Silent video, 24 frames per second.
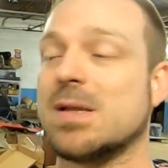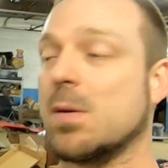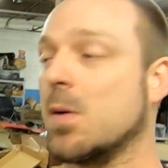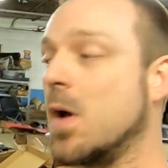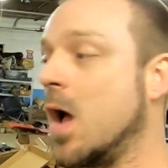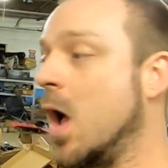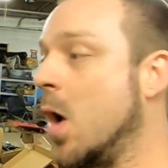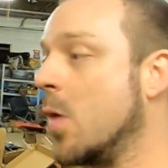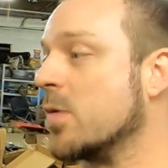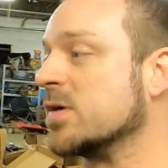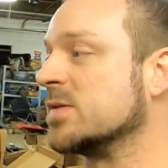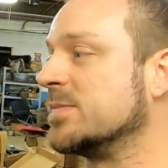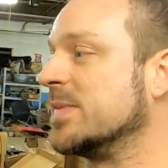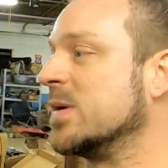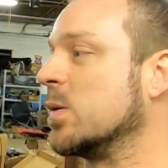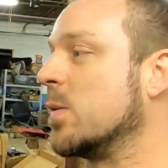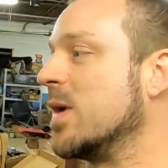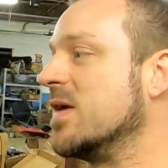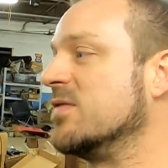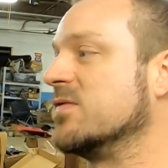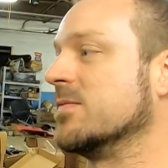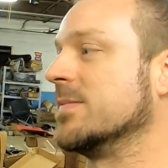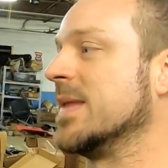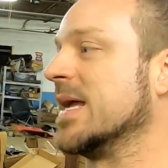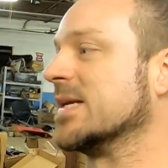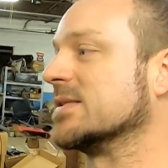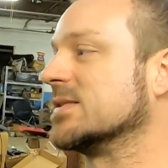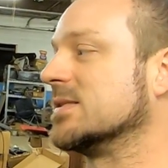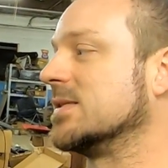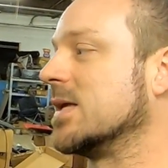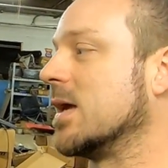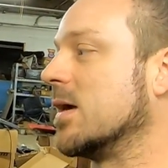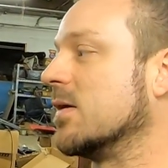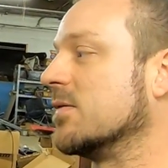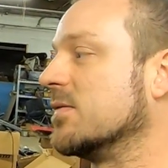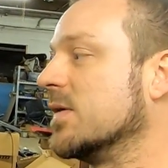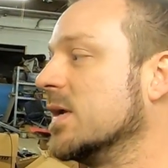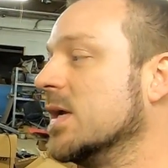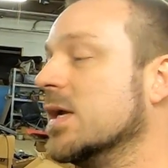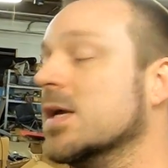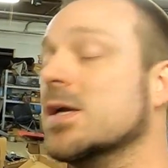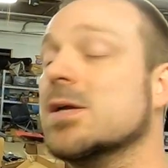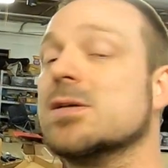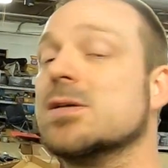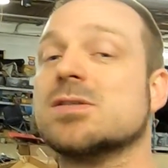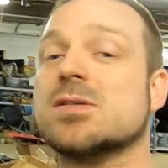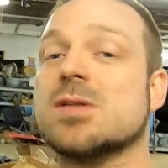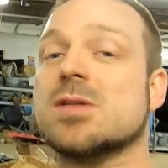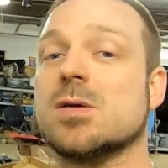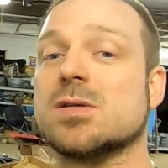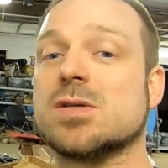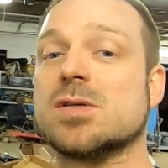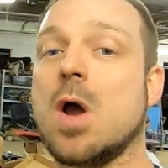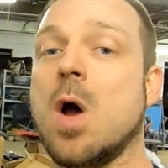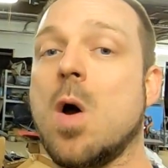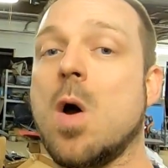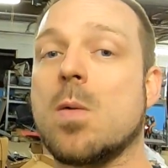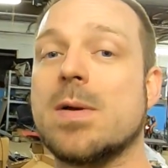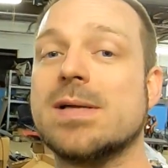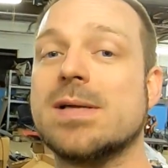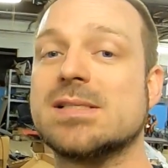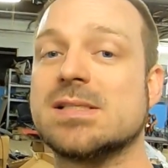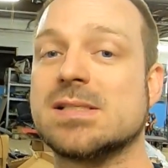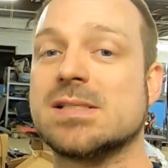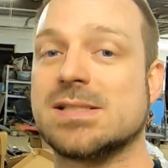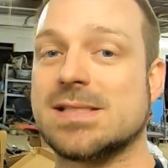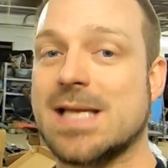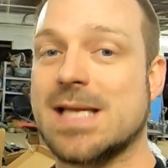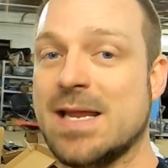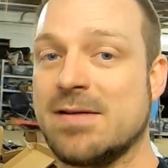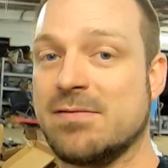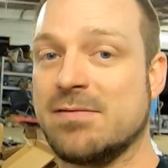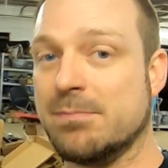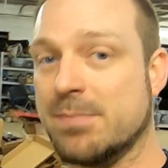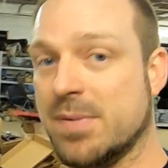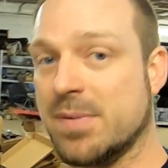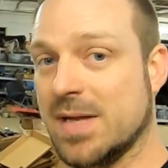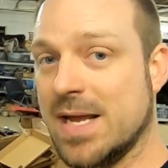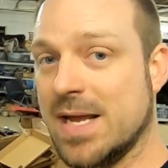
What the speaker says: They will always be away from that stuff. So those are always a safe